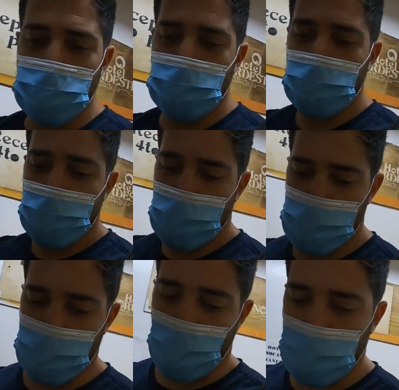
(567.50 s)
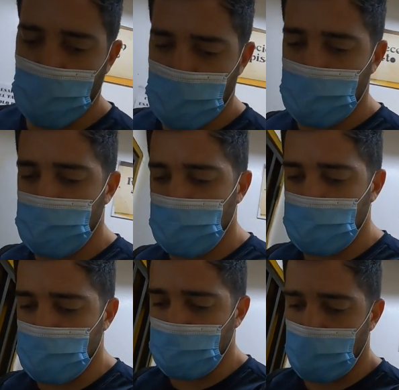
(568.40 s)
ago. It's walking
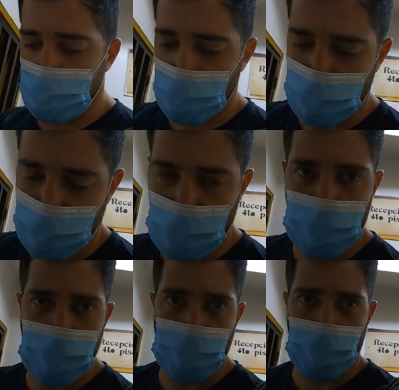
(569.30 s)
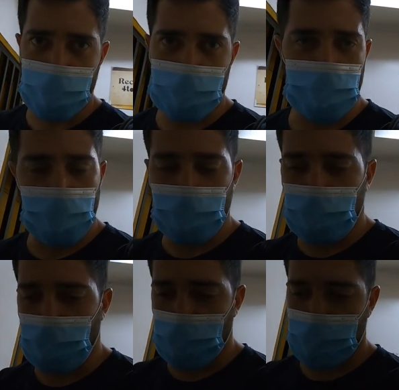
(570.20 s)
distance. It's about probably 20 minute walk.
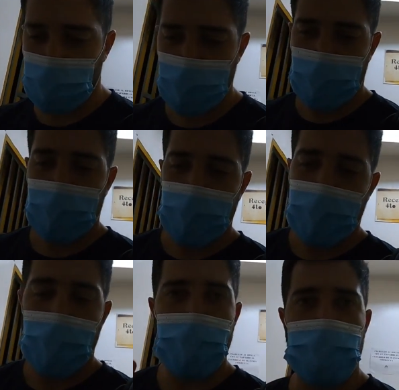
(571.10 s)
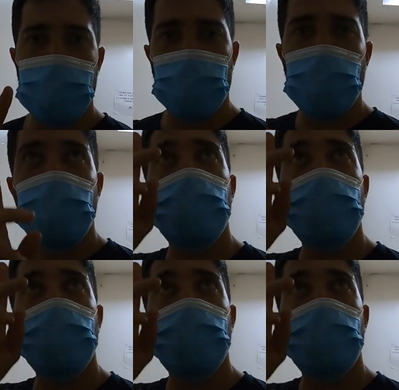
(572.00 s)
And one